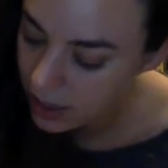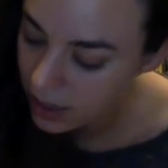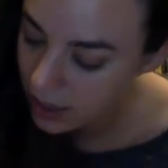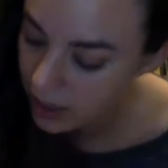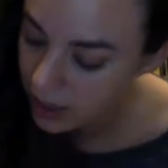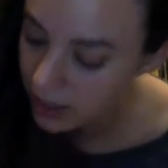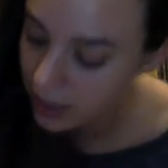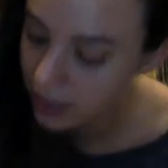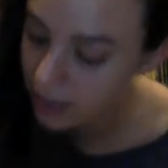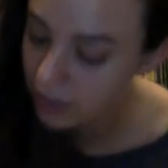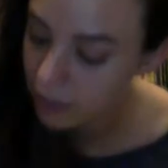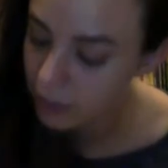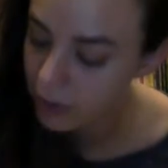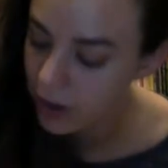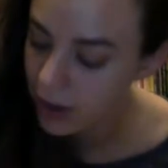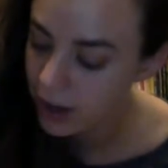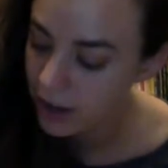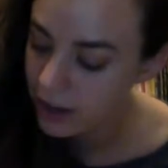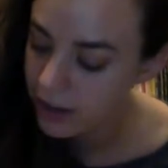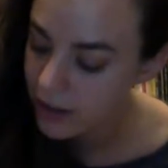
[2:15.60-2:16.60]
can give
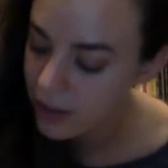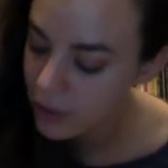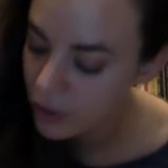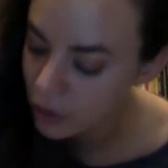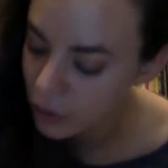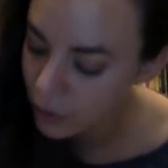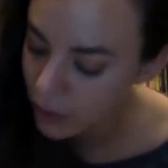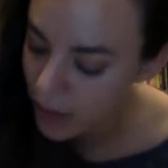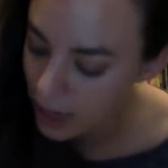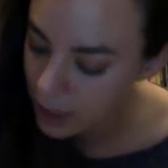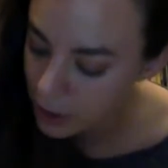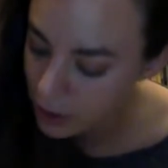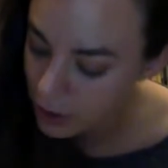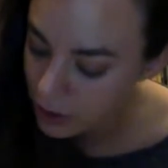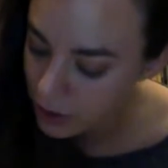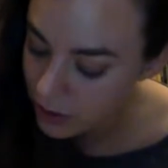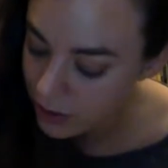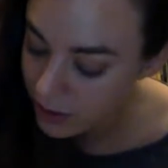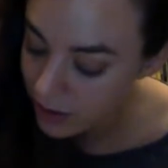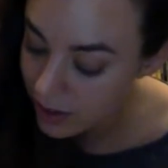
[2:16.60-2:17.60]
rise to
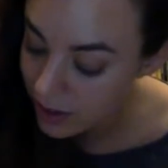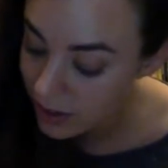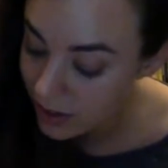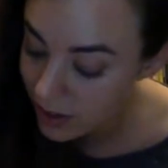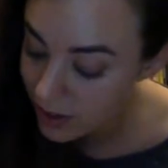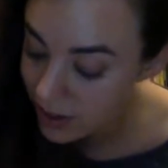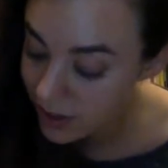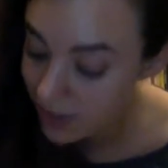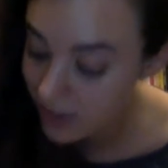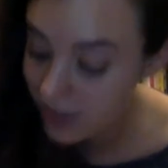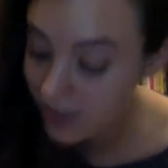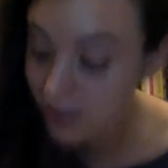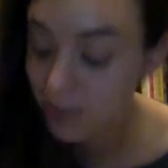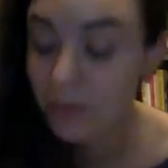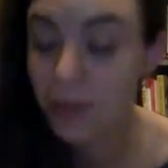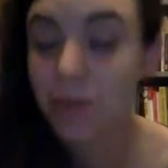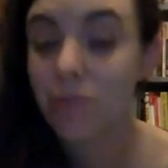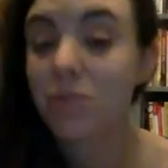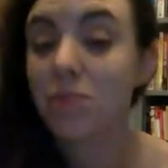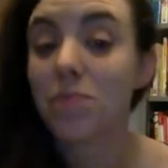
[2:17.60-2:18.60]
irrational,
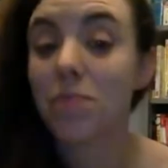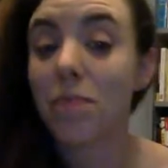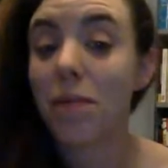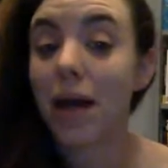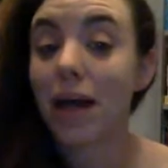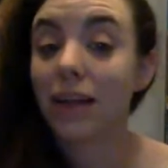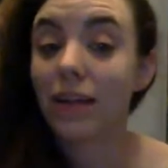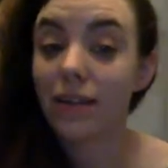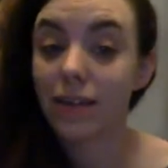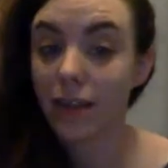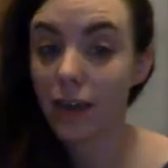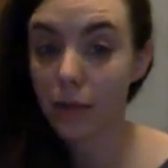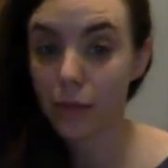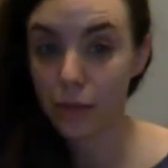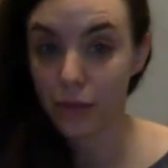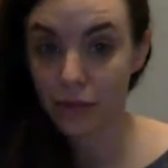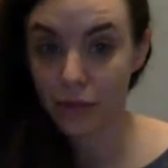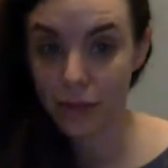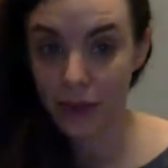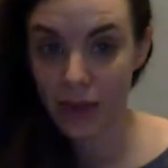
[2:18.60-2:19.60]
sometimes
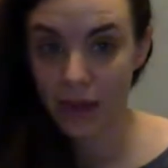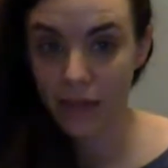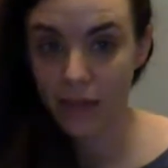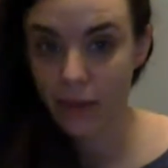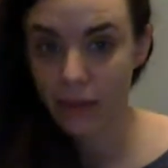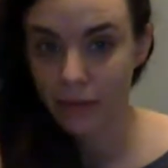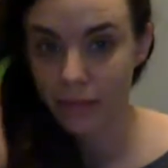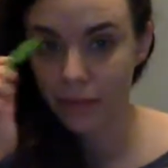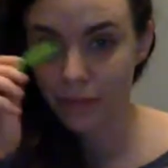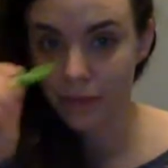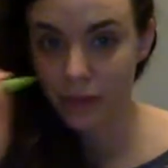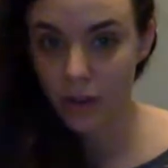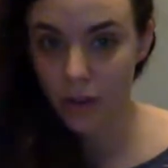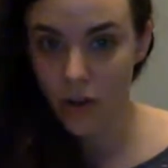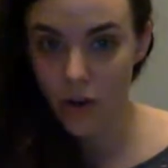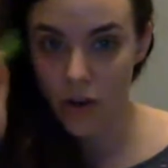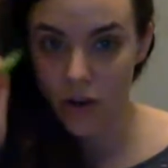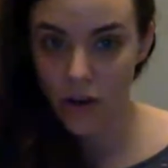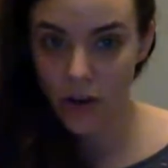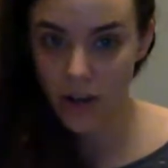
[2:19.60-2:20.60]
maladaptive behavior.
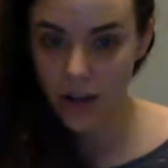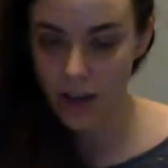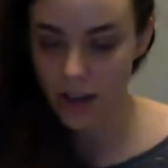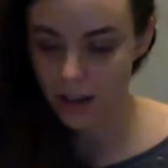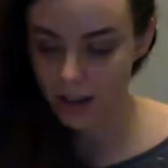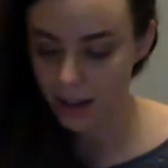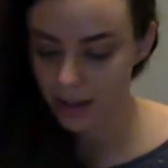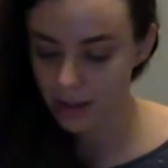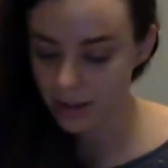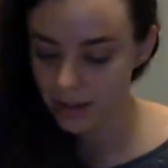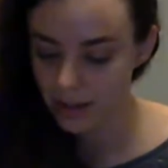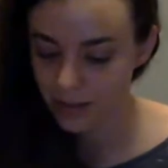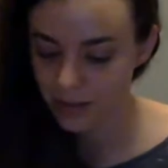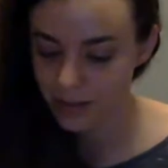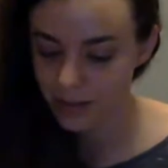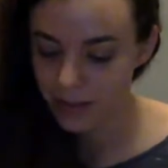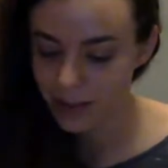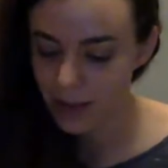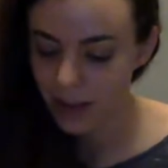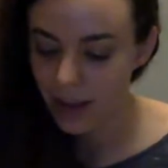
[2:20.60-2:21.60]
All highlight.
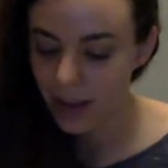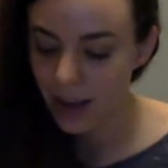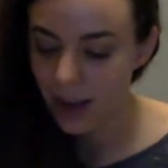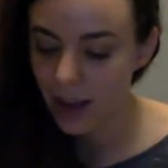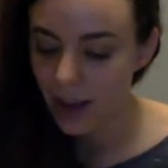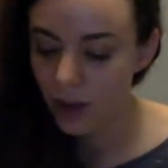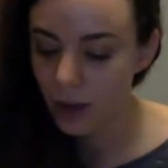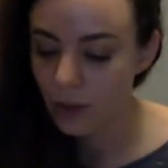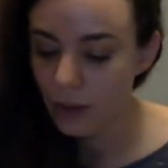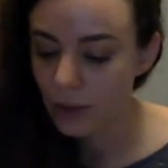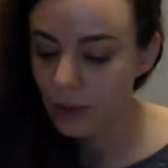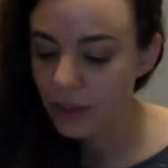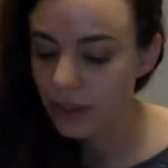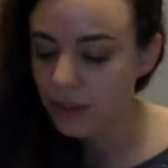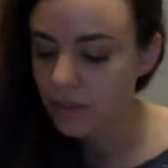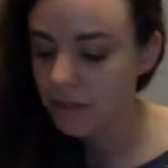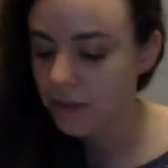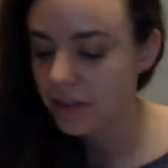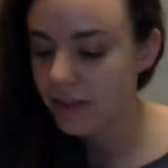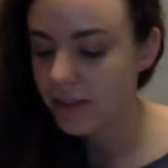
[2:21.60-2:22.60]
According to
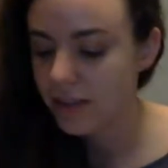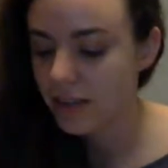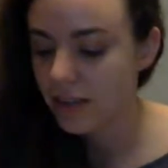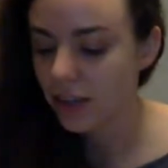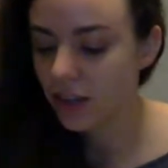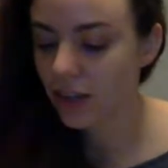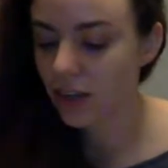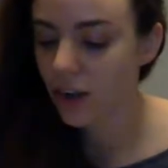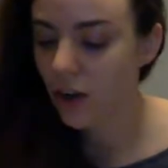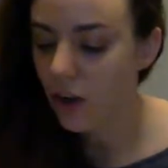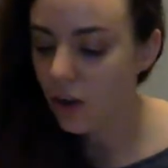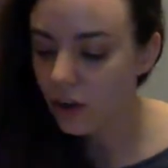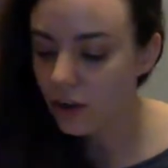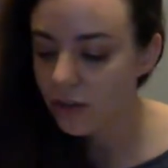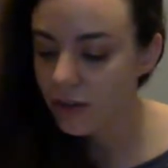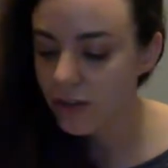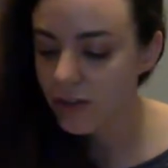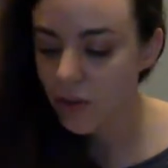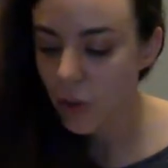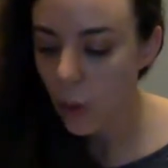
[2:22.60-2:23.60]
Festinger, all of
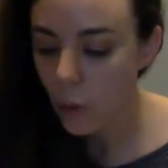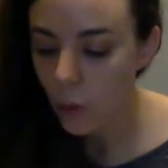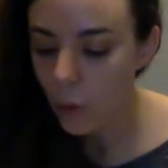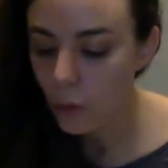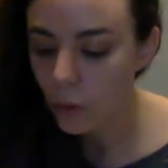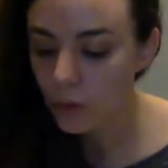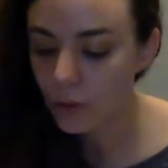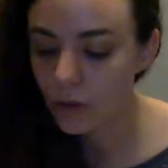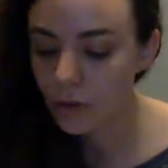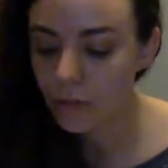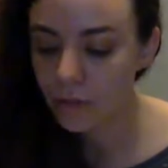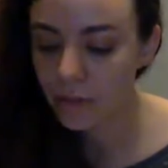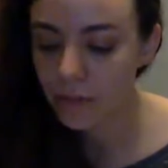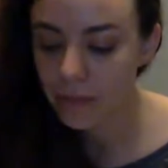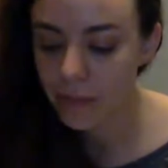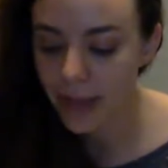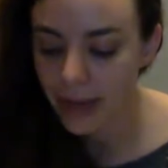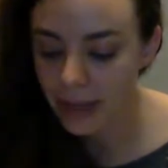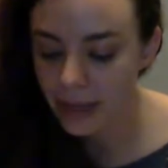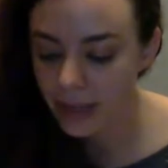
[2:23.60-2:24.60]
us hold
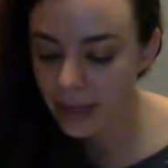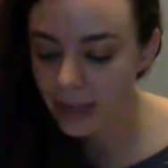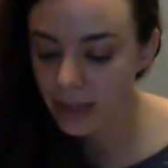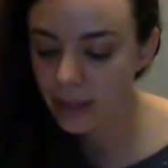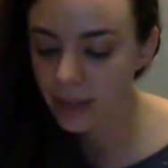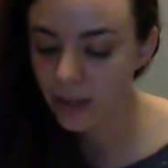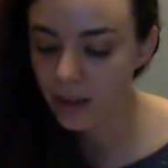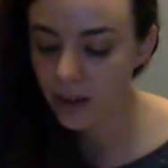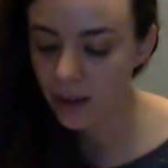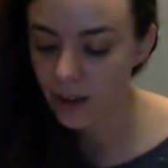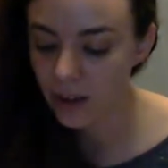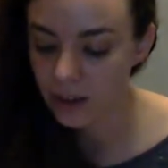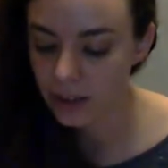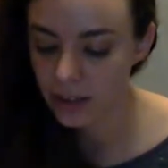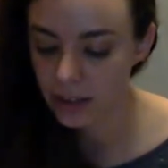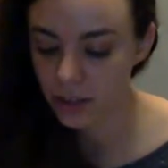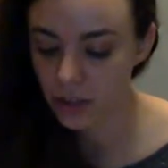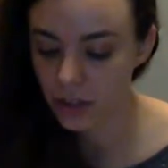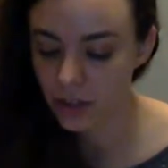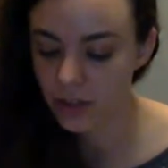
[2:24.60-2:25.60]
many
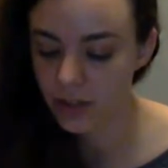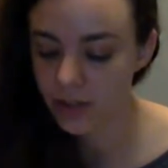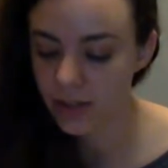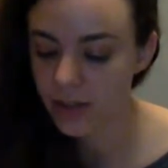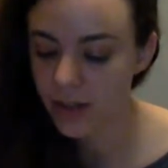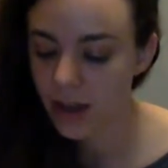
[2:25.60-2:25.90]
cognitions